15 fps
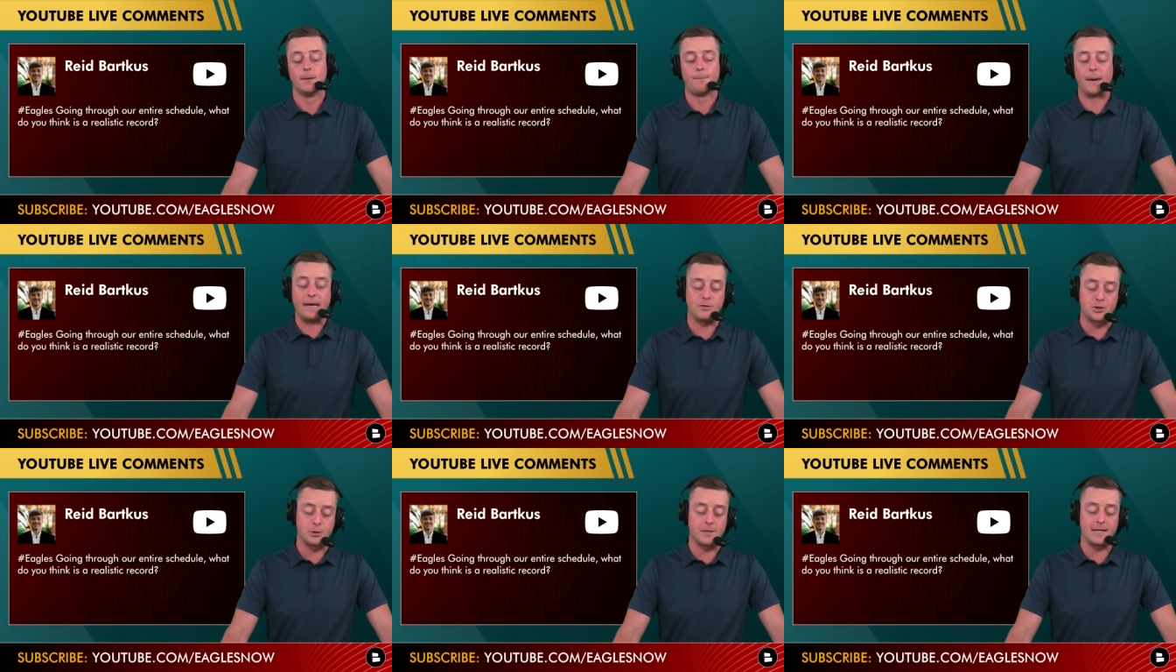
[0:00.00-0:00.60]

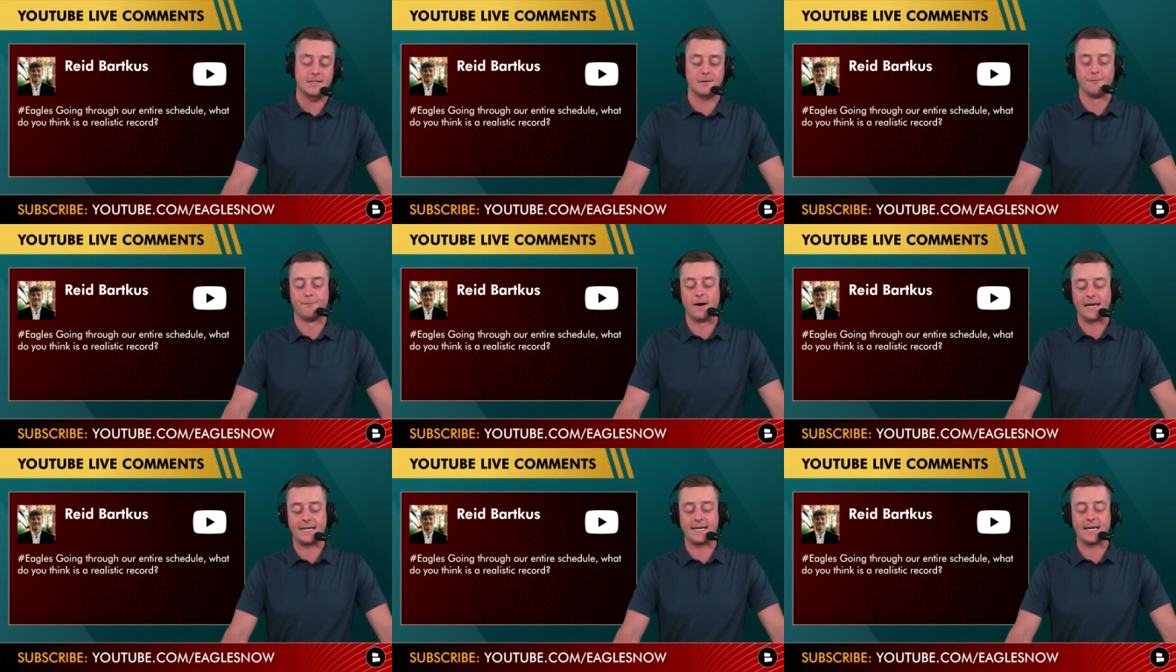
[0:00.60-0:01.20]
Patriots,
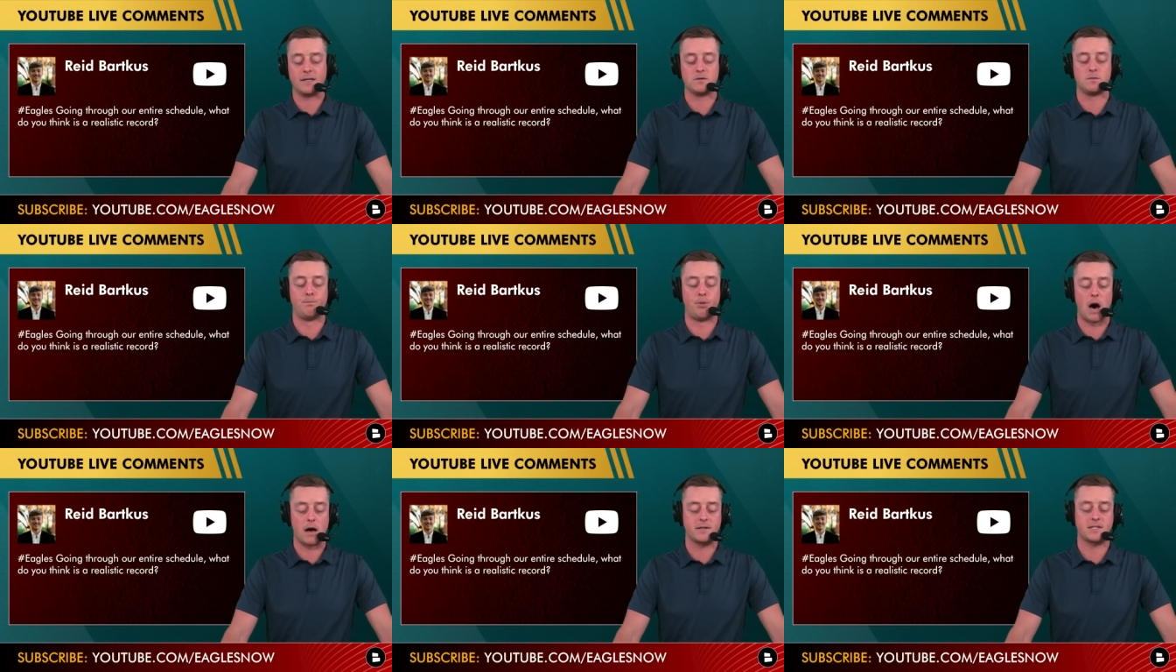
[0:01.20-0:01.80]
Vikings,
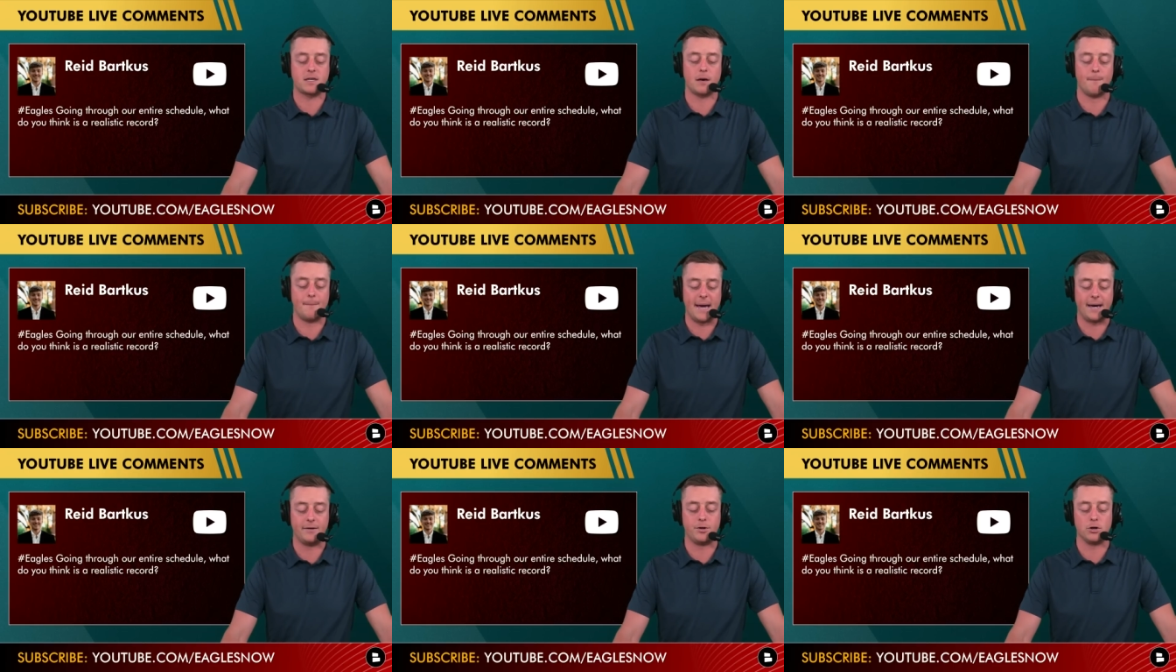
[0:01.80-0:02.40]
Bucks,
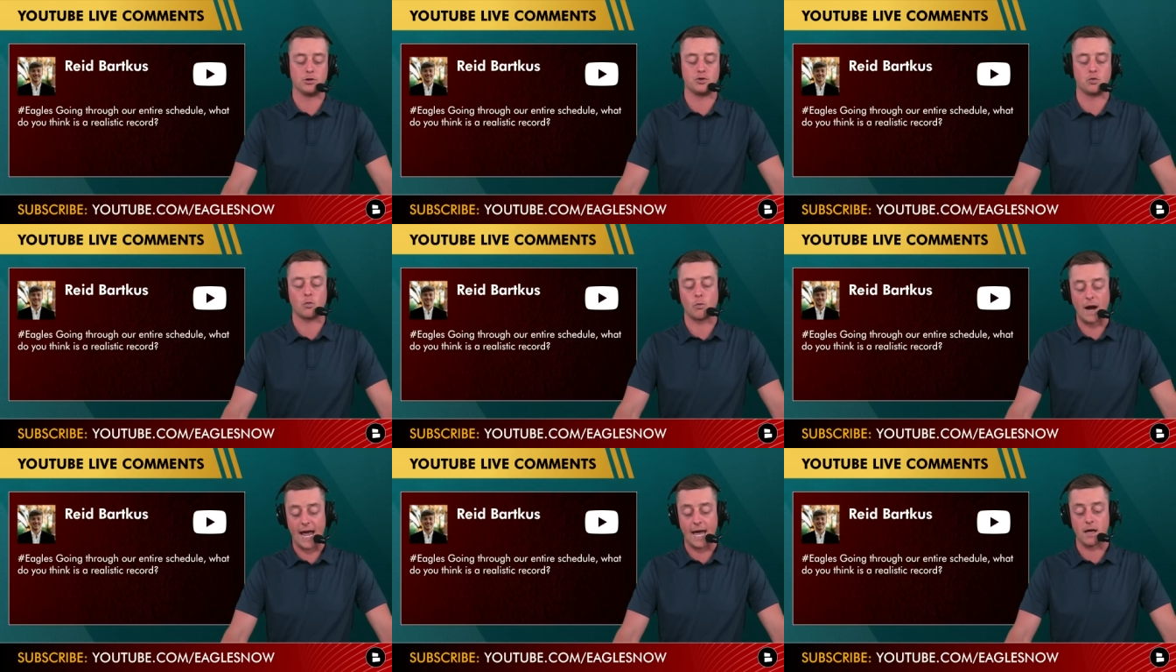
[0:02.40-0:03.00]
Commanders,
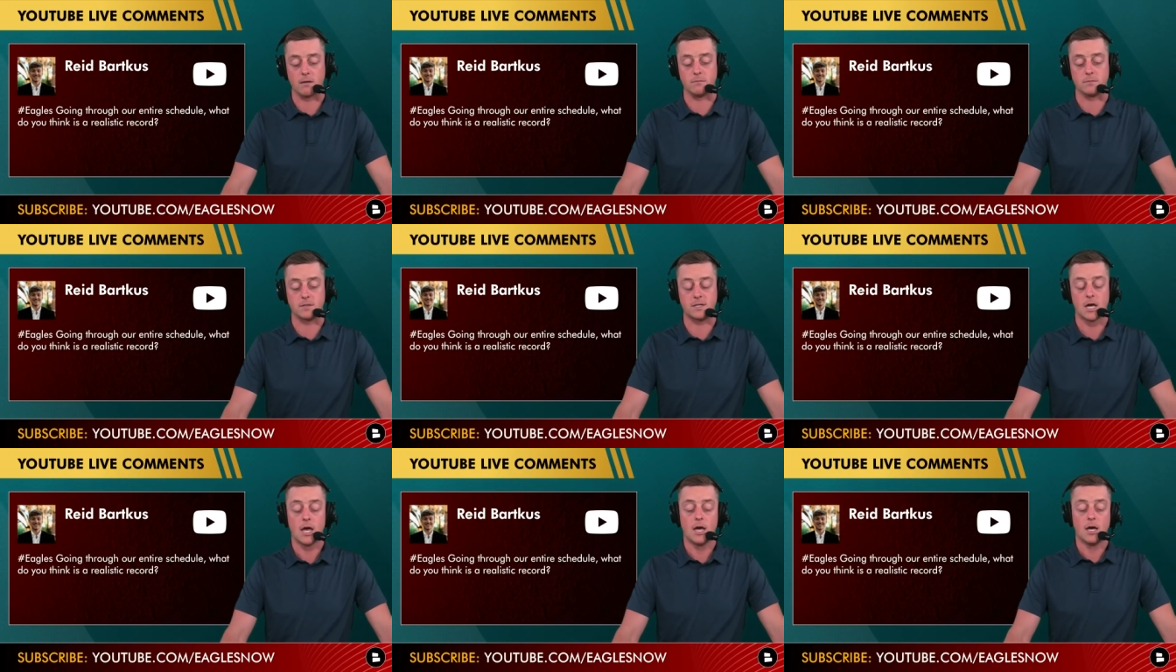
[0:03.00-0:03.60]
Rams.